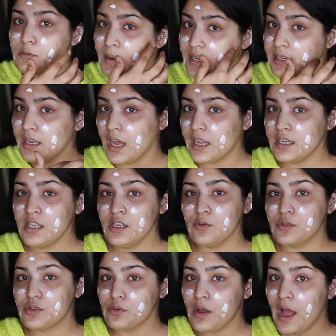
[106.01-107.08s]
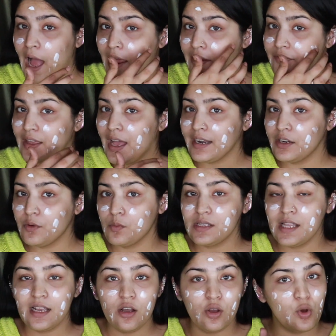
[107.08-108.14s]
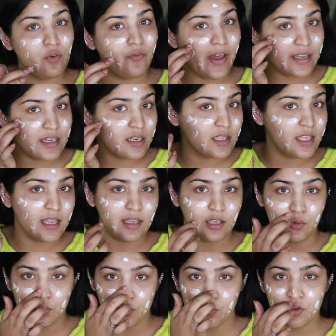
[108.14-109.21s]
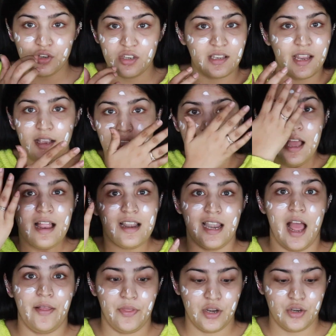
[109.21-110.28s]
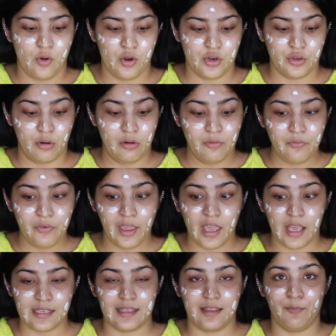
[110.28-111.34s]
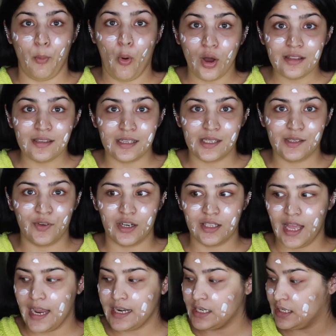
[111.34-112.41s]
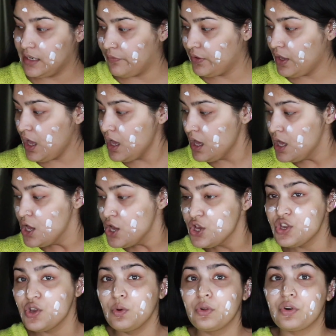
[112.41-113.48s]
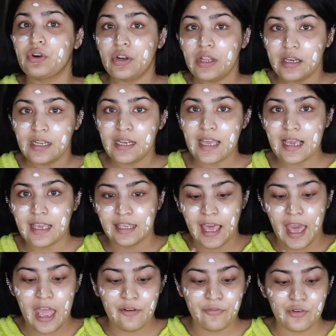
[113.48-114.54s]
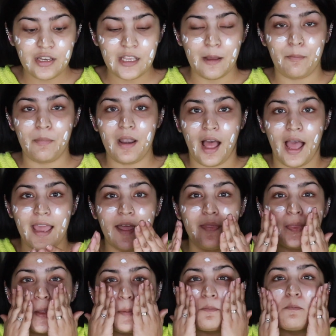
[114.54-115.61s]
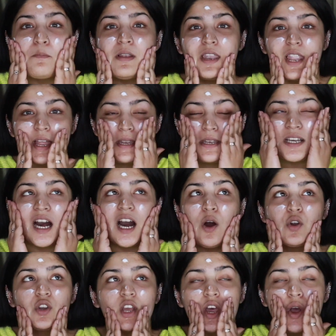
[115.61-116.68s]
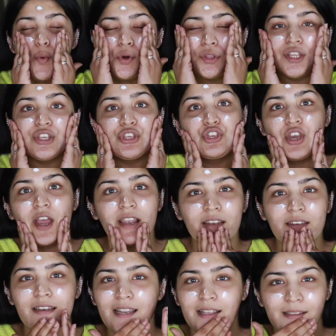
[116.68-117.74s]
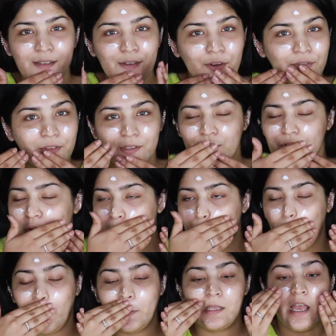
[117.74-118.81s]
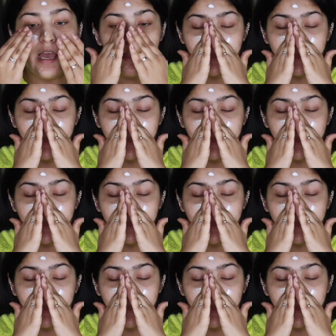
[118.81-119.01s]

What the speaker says: So my nanny used to have that and it was like a coveted thing. You don't just like lather it on your face. Pond's is for that. Nivea, you really carefully apply and then blend out with the gentlest of strokes.